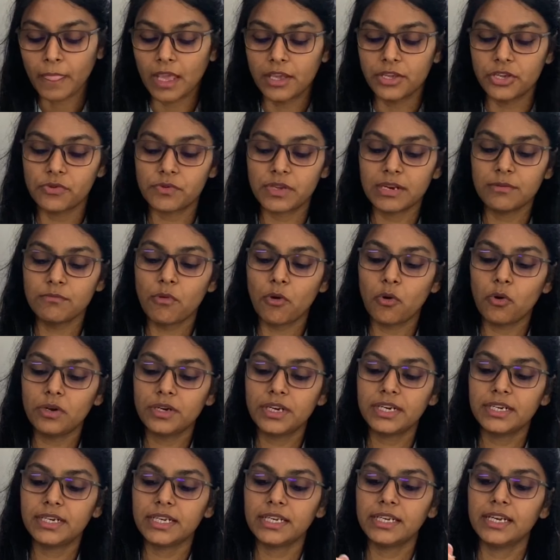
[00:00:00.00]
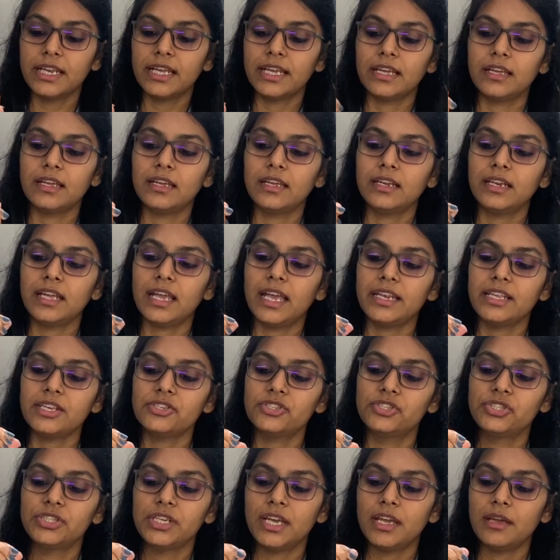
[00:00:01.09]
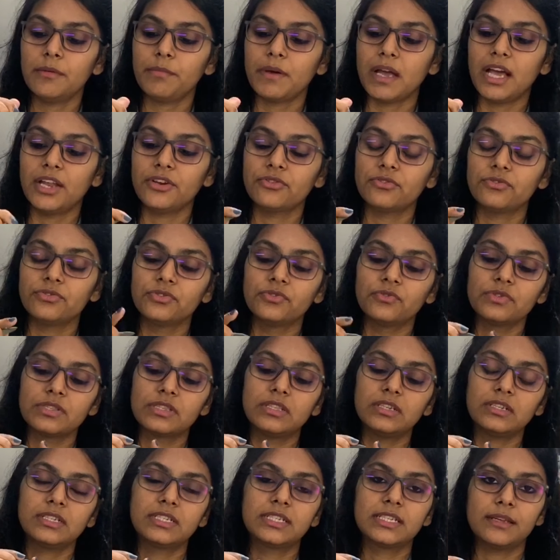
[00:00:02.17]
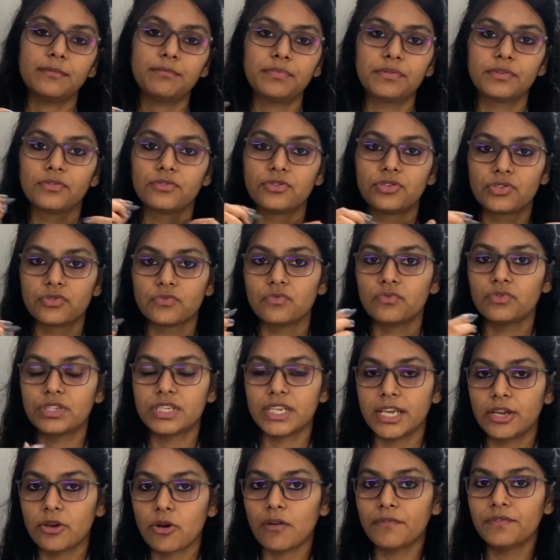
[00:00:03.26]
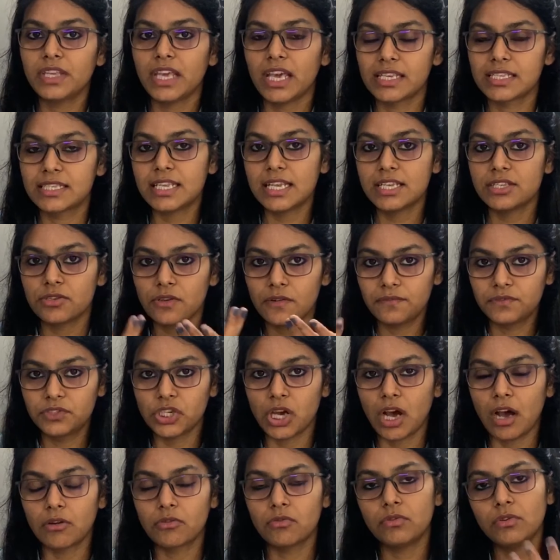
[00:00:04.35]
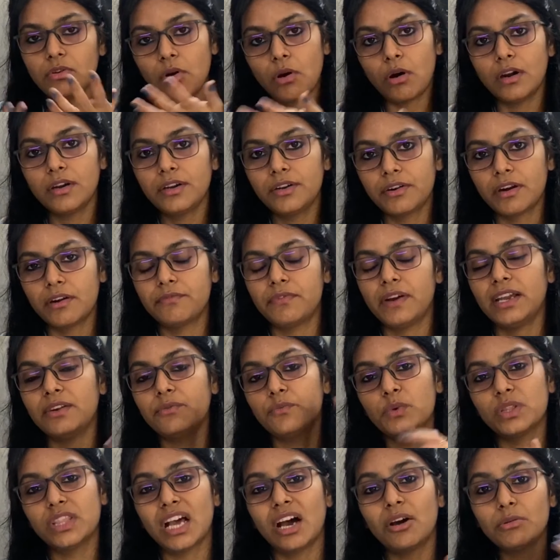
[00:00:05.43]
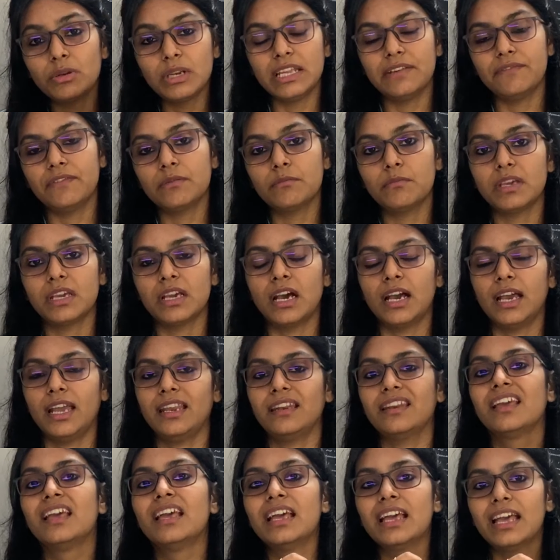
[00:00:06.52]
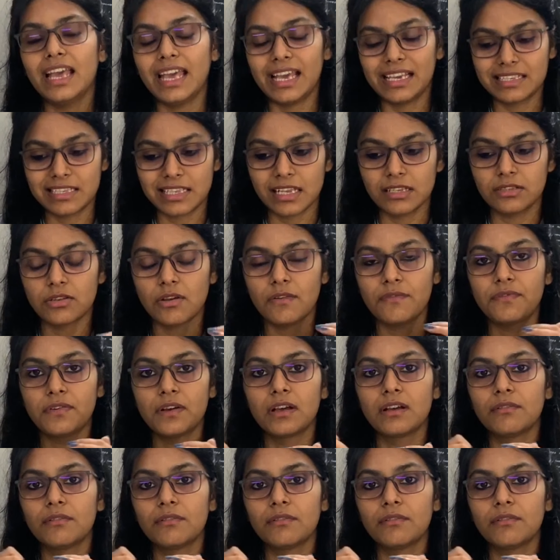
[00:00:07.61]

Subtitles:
You can mold it in any shape, and you use the tip to take off the excess of charcoal or graphite without leaving behind excess of